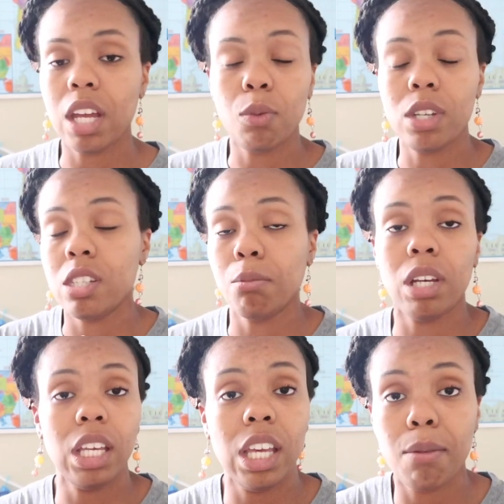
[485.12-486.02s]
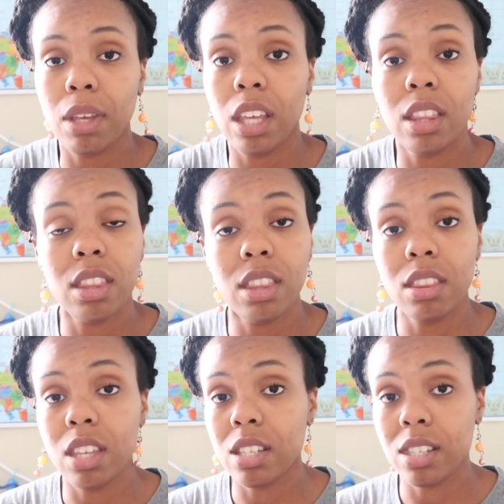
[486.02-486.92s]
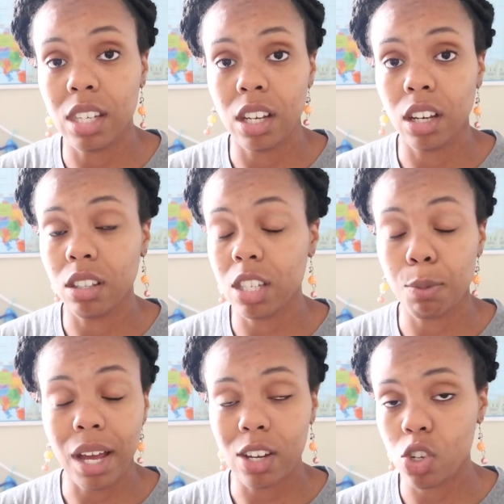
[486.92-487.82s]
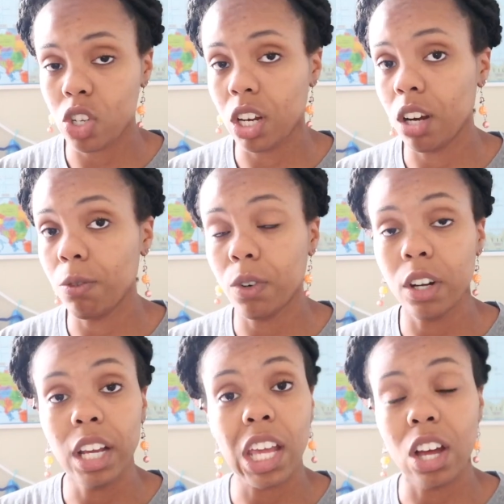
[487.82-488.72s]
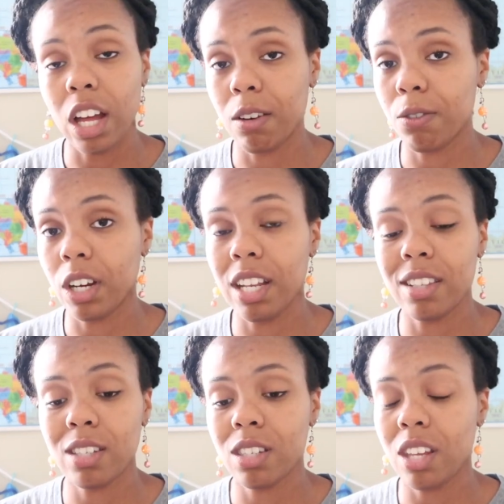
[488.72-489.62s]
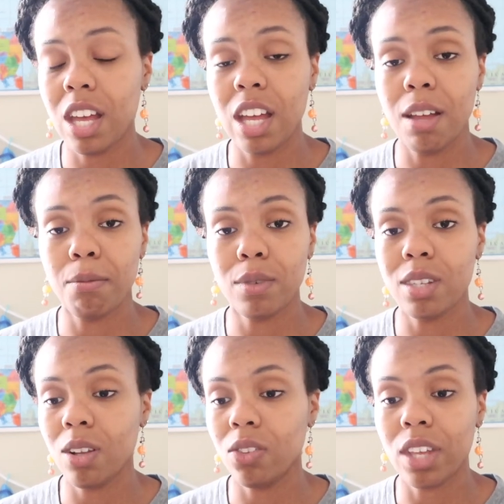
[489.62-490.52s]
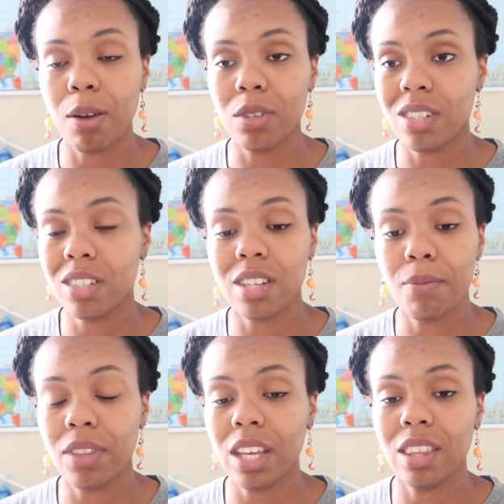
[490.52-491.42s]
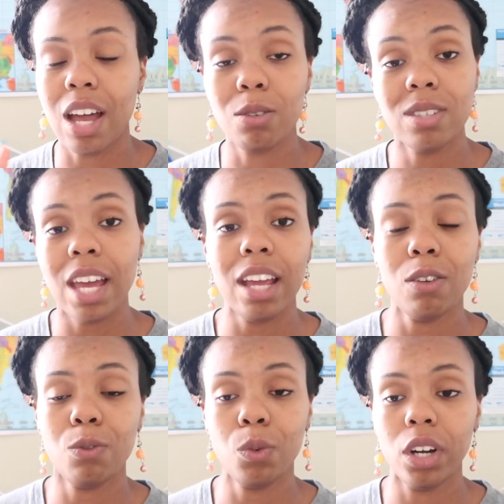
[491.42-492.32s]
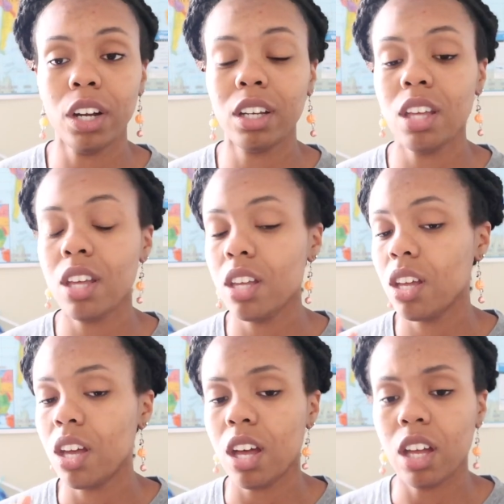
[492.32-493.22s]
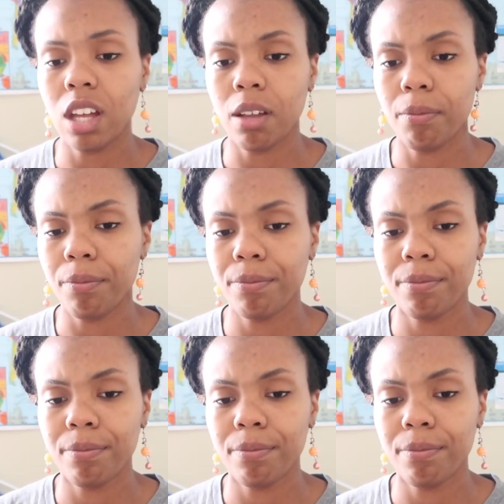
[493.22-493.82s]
went to Miami this past year for a conference, so that was something outside of work. I